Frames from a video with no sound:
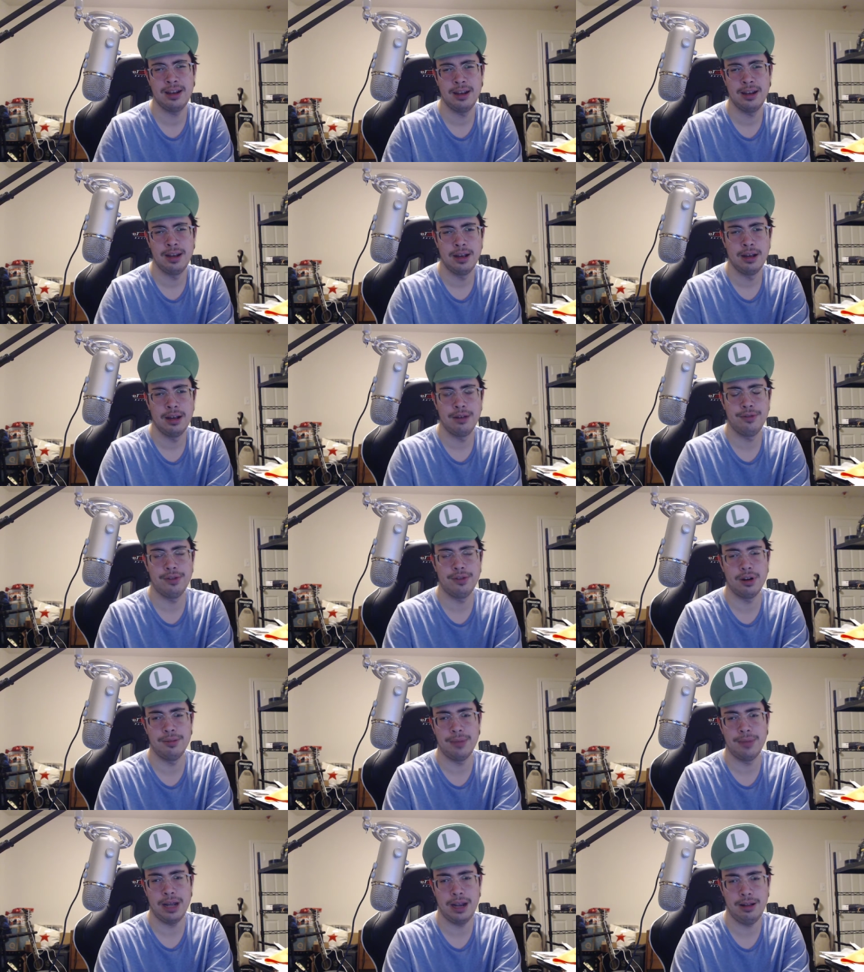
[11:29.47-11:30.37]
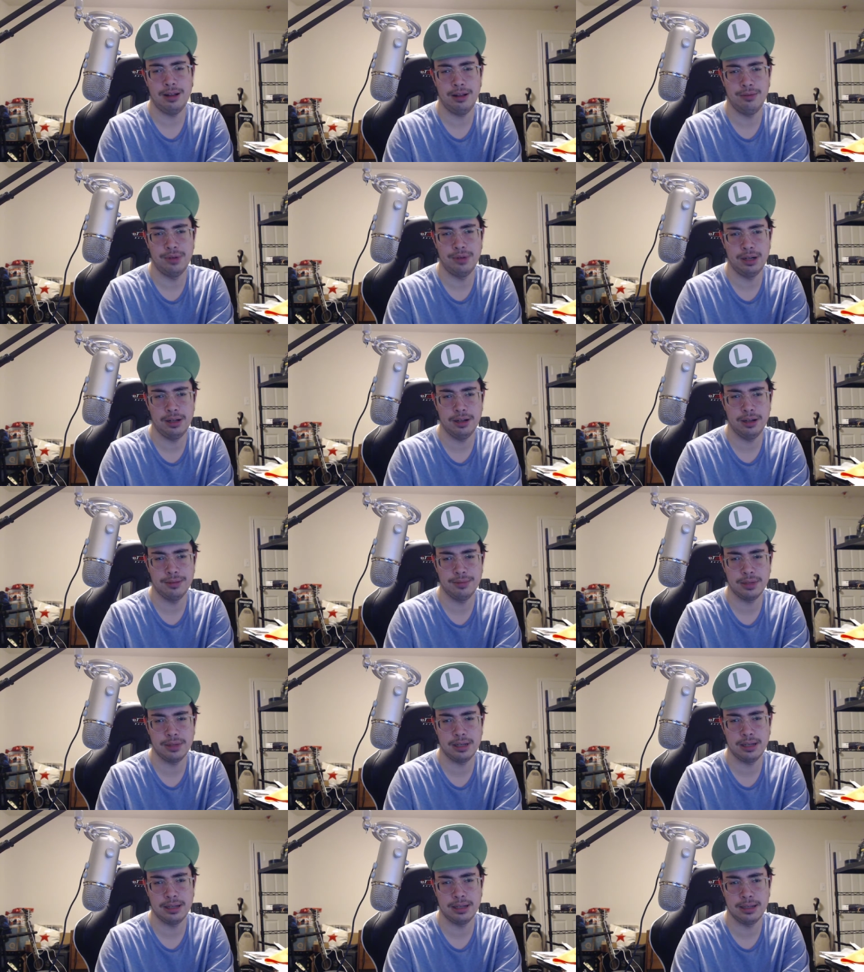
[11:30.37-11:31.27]
from Hayley
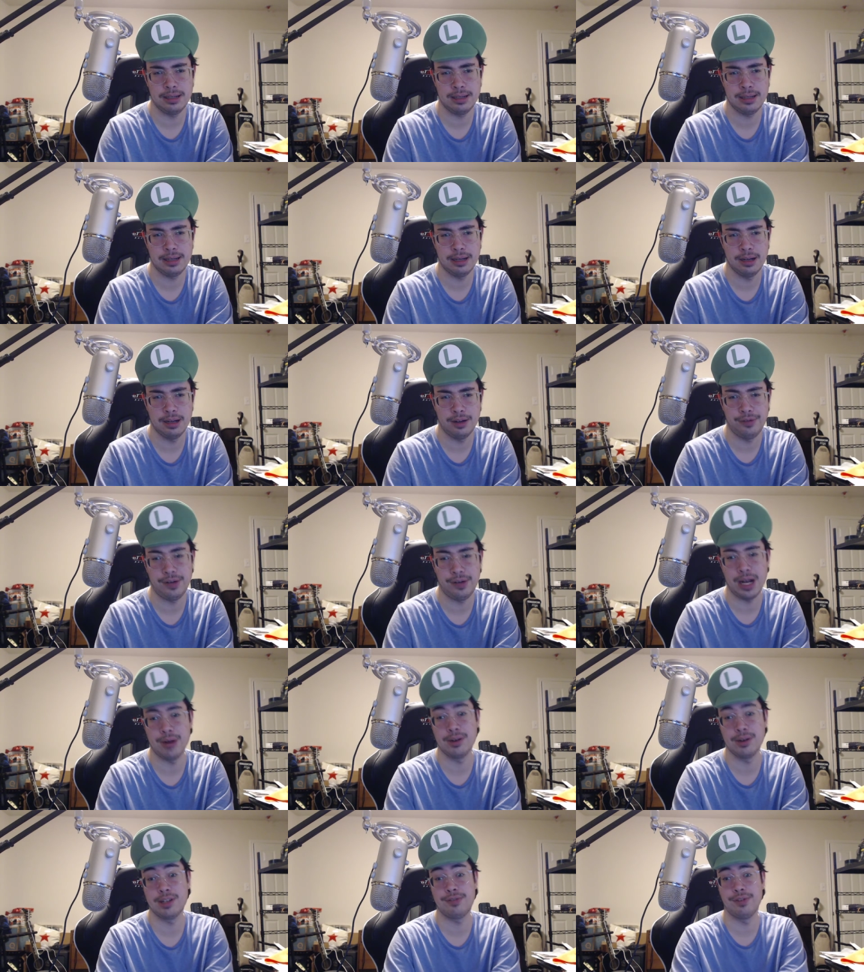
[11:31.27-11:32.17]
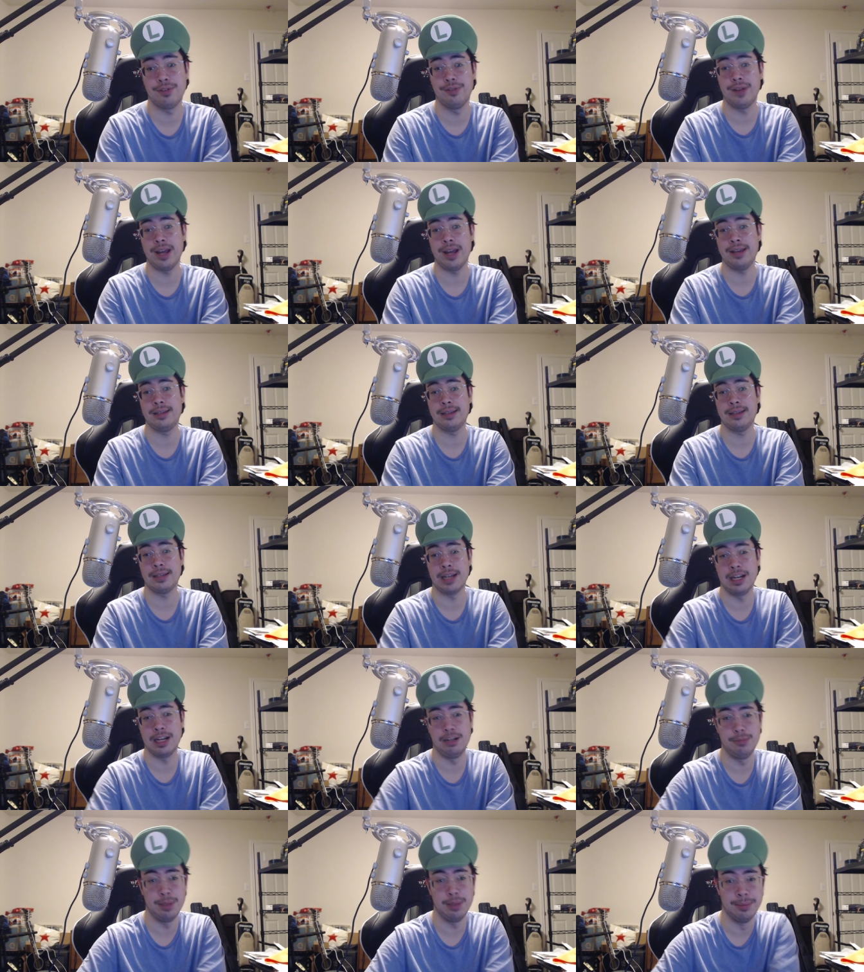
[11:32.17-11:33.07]
Williams's uh, Flowers for Vases
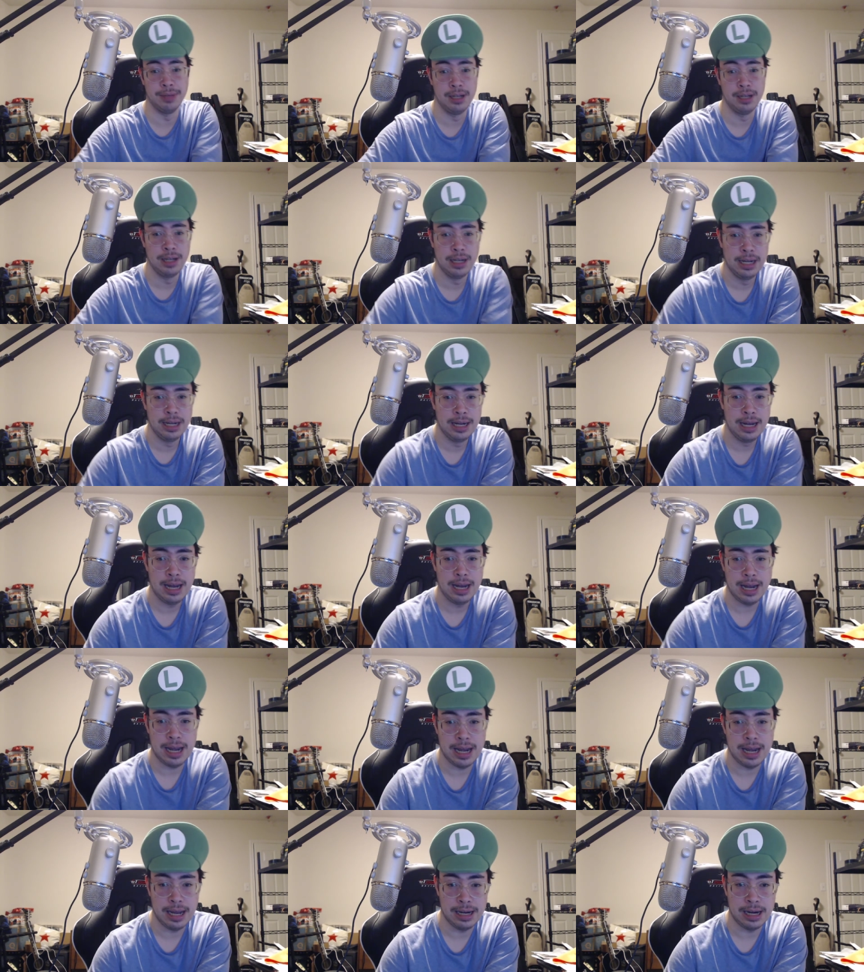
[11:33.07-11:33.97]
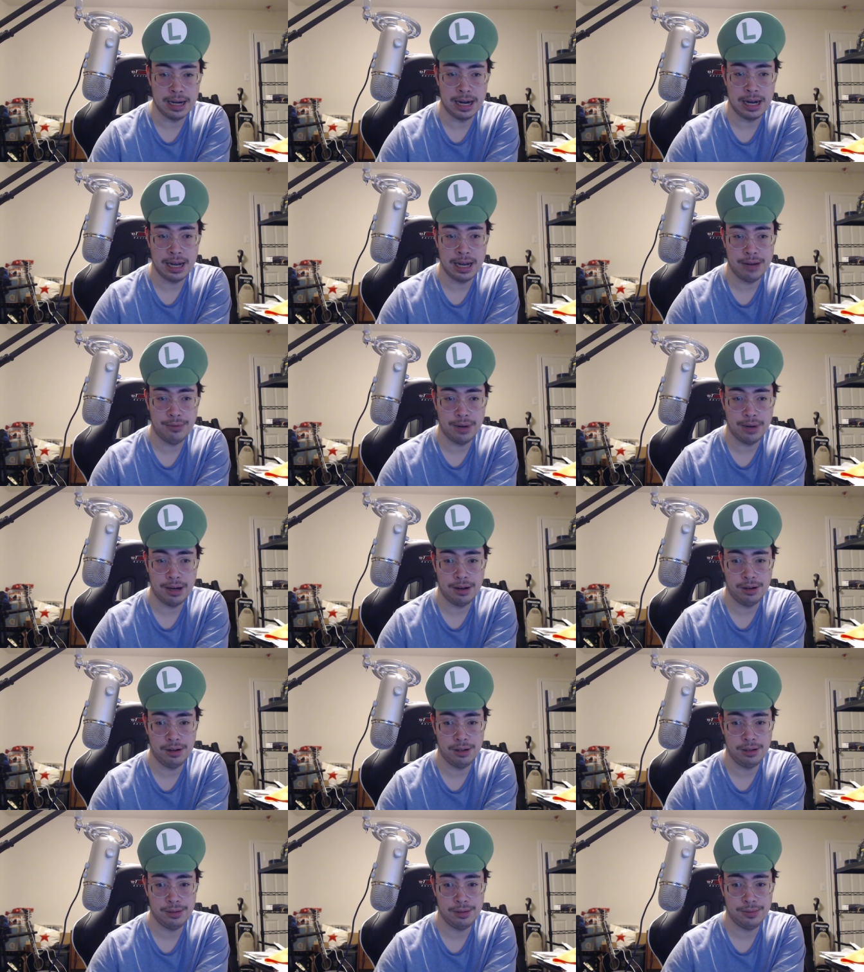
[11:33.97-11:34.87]
album. And I
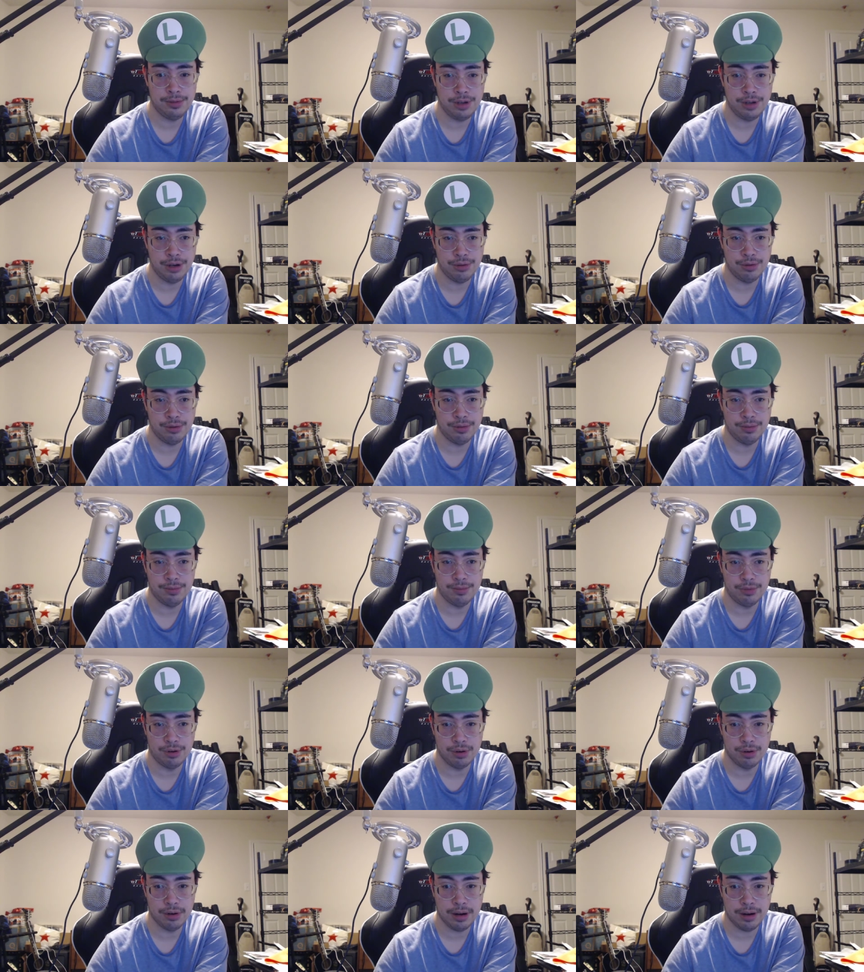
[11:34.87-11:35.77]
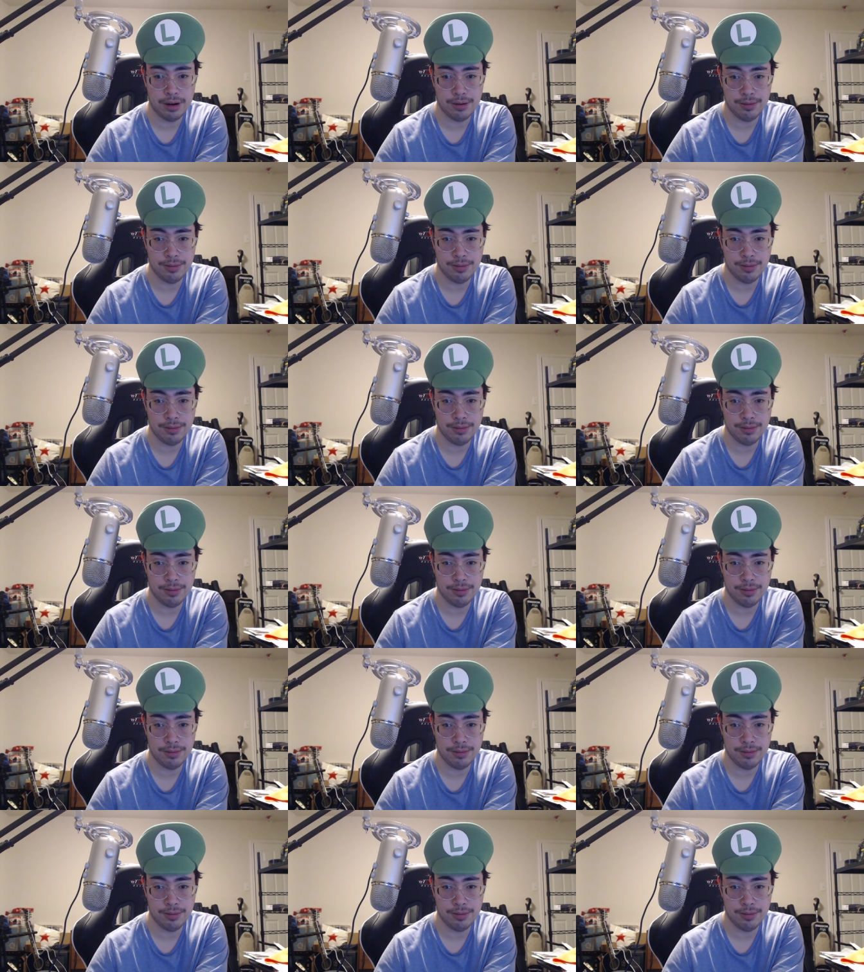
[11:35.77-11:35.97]
will do more.